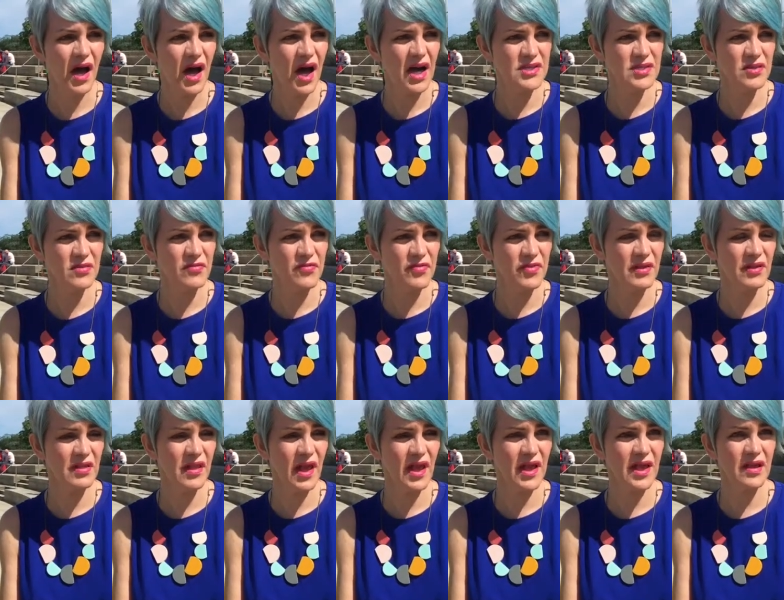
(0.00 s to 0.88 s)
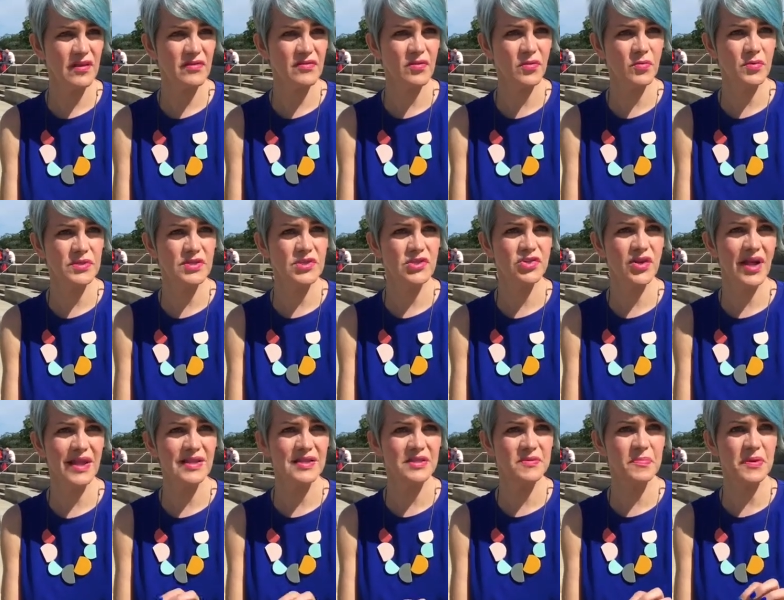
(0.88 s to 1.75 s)
I don't feel like it's always
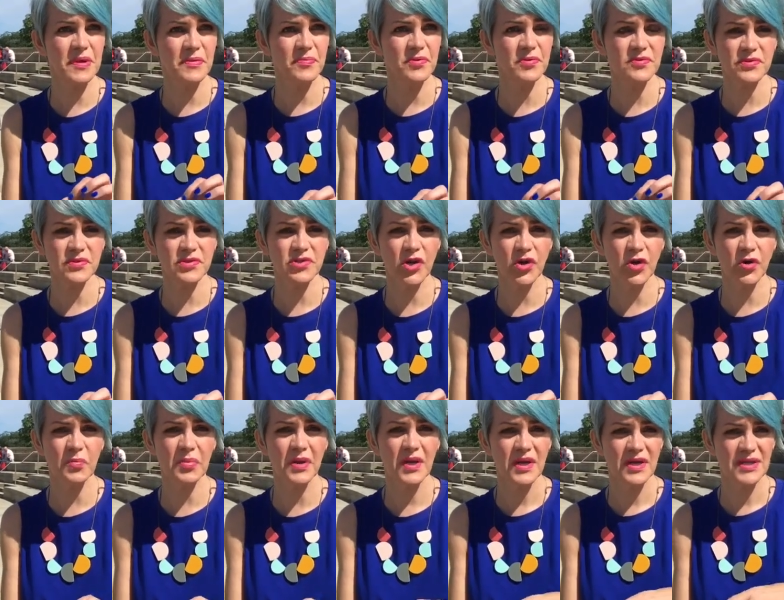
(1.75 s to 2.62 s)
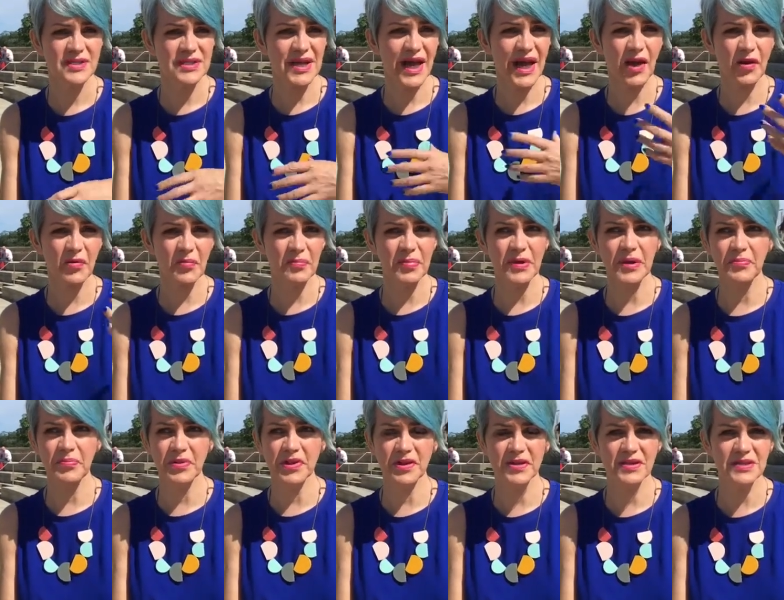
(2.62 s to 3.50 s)
trans people's job to help
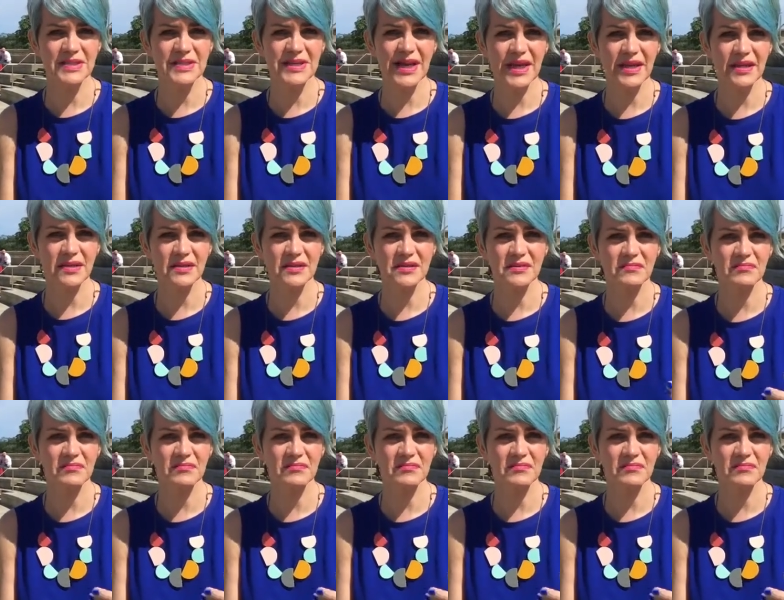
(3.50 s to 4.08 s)
people understand